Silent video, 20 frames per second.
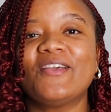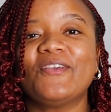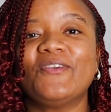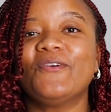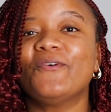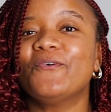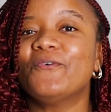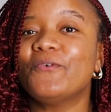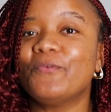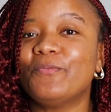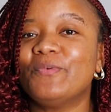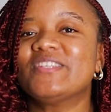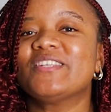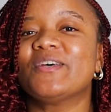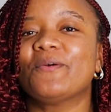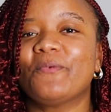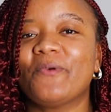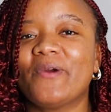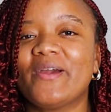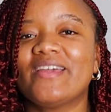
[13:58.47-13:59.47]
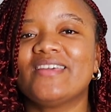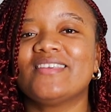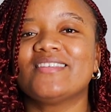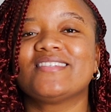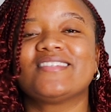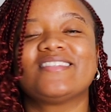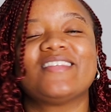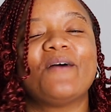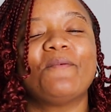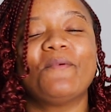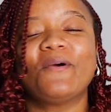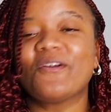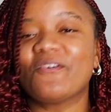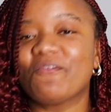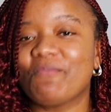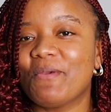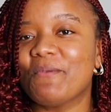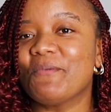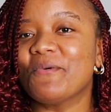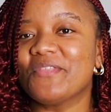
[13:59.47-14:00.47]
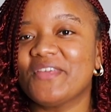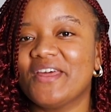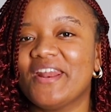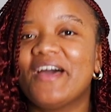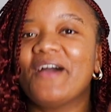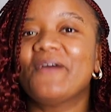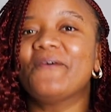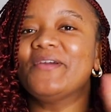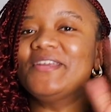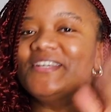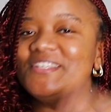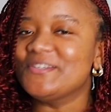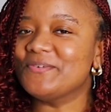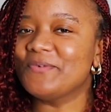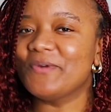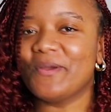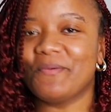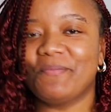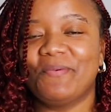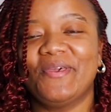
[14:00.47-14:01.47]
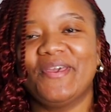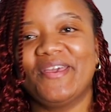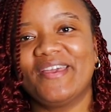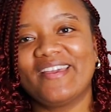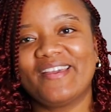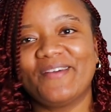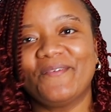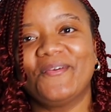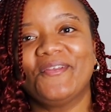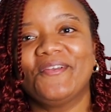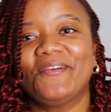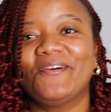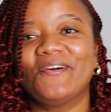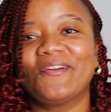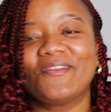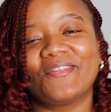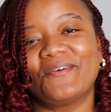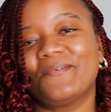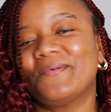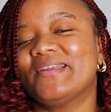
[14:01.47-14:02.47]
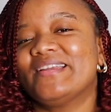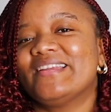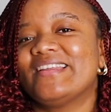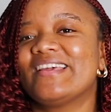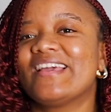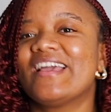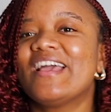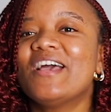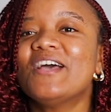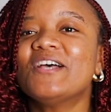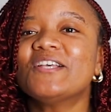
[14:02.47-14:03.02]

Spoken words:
You will be surprised the amount of people that are going to wear pink when you go to the wedding.